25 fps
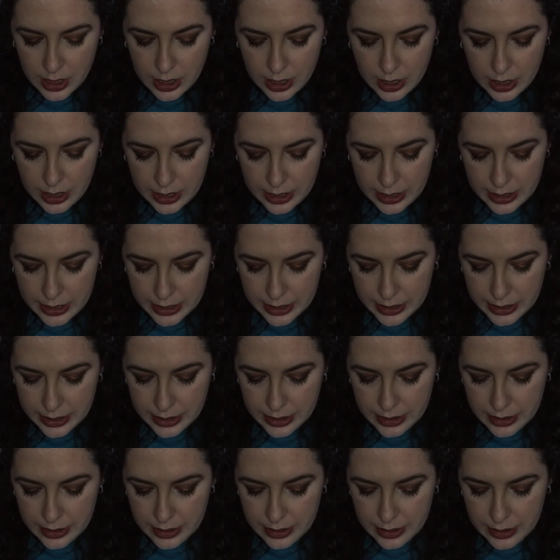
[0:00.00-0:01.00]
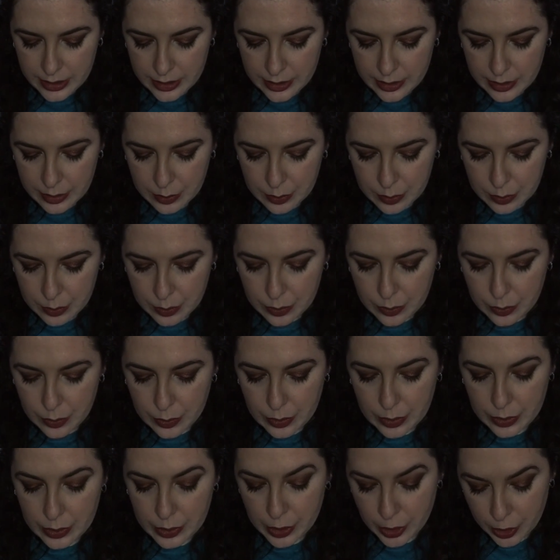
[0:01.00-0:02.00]
I
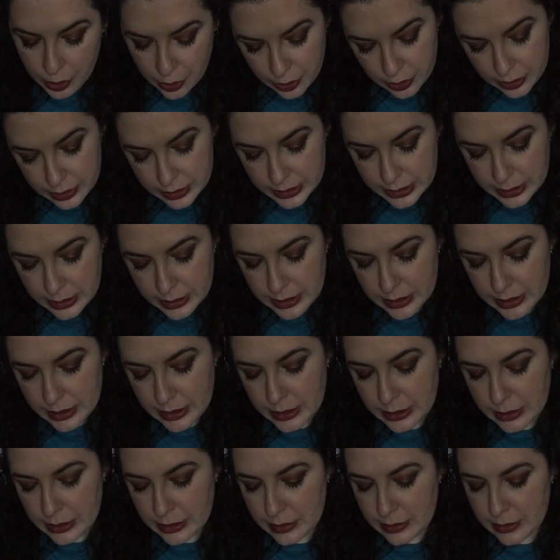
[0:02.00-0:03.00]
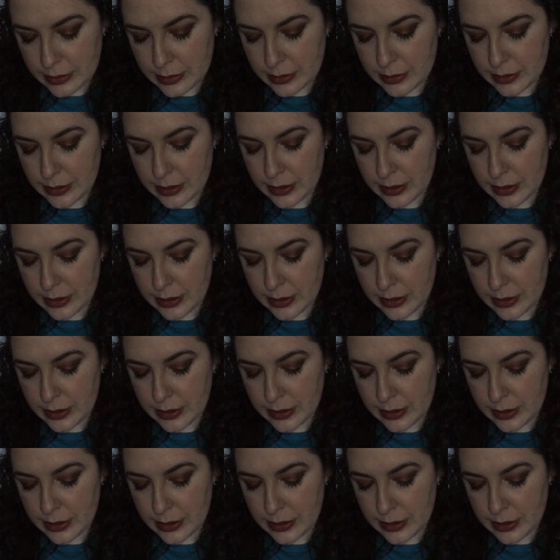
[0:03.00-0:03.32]
currently in this,